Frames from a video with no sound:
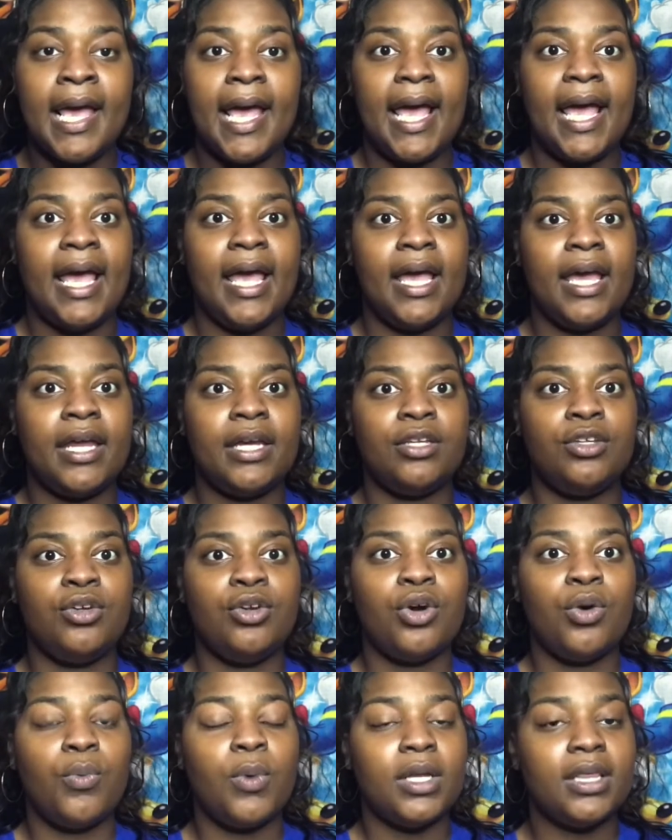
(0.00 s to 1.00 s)
And you
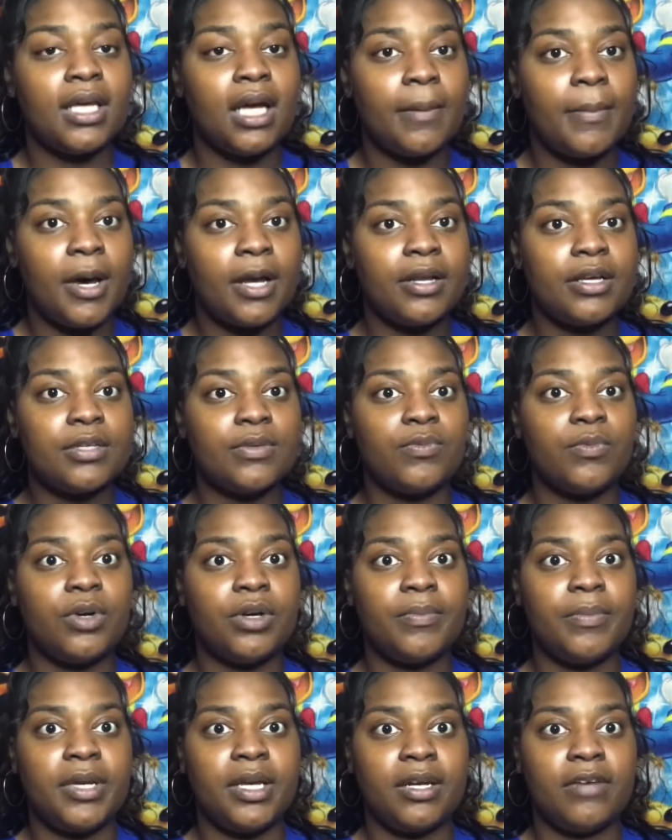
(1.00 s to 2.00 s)
know, one thing about us
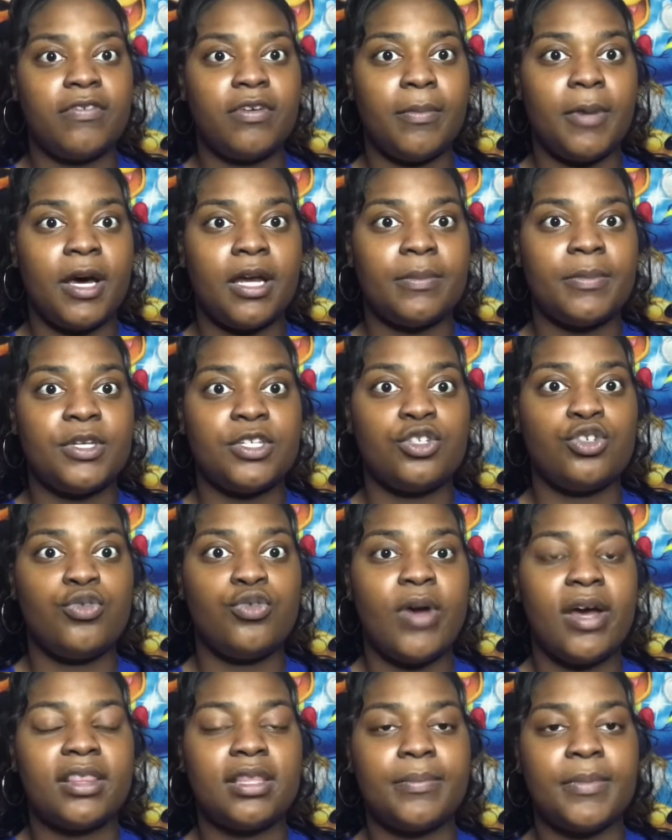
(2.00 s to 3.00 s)
with being a phlebotomist, you
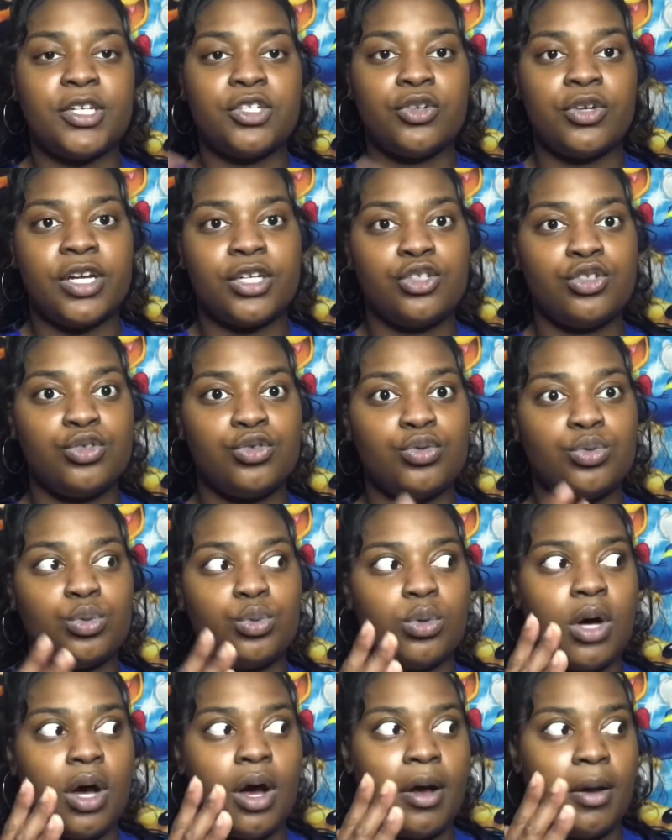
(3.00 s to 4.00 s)
have to make sure that you
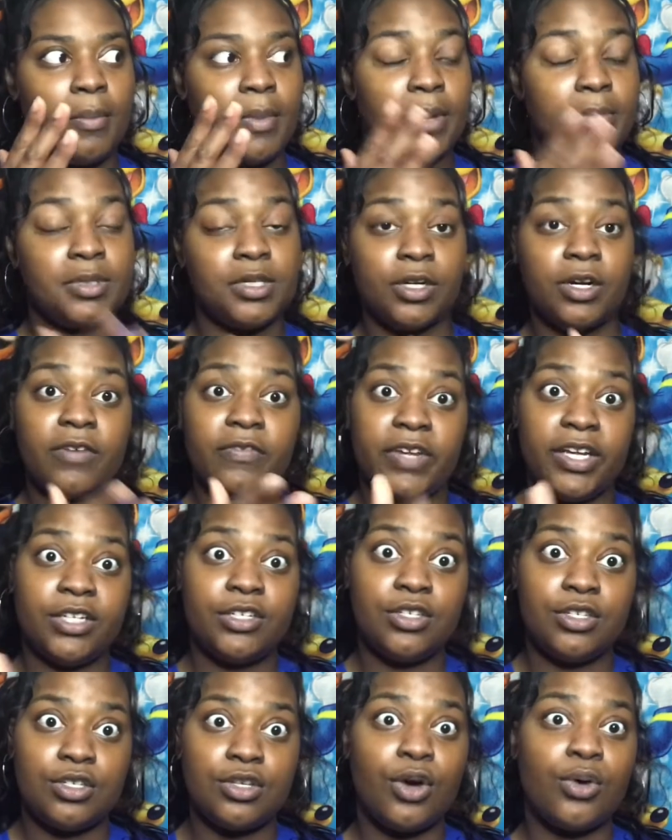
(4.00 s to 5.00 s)
observe each
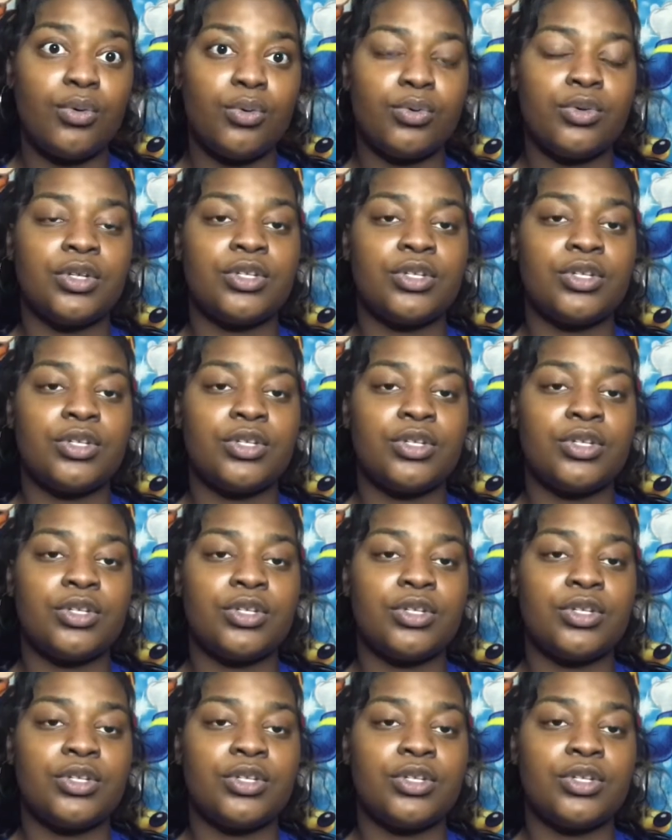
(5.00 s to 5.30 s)
zone.